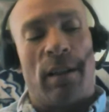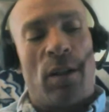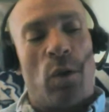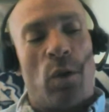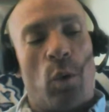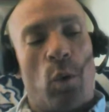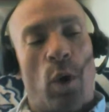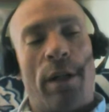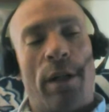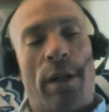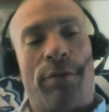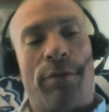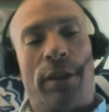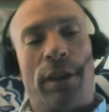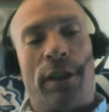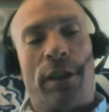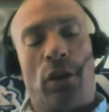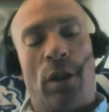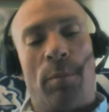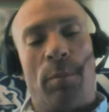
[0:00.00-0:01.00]
What if you're
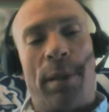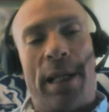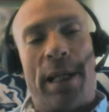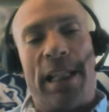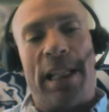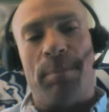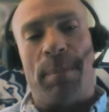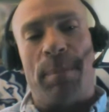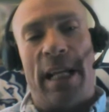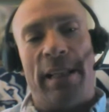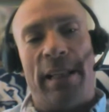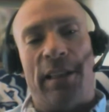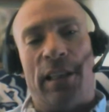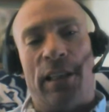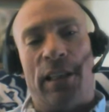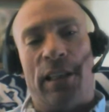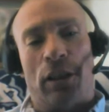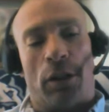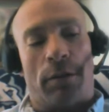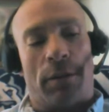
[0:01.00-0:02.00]
doing baseband
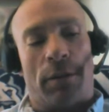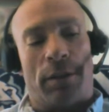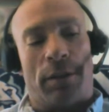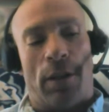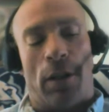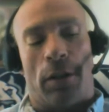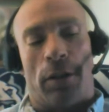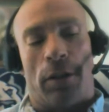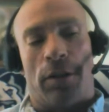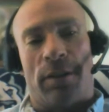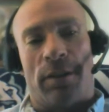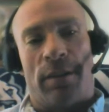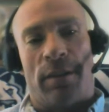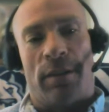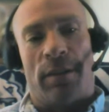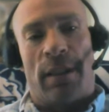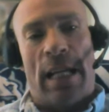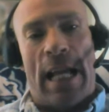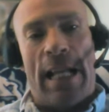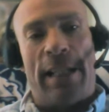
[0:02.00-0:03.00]
digital reverse?
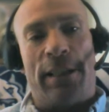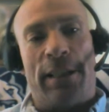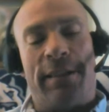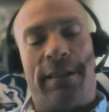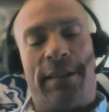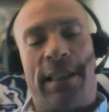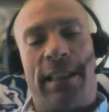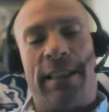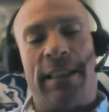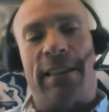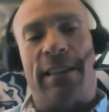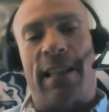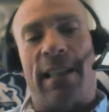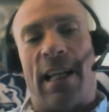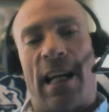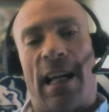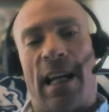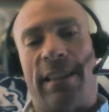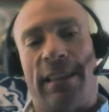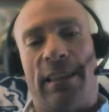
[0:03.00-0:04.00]
and you're
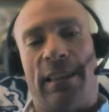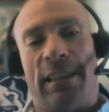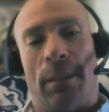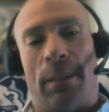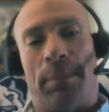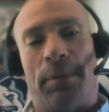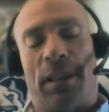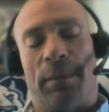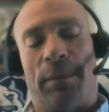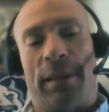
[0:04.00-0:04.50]
digitizing the upstream in the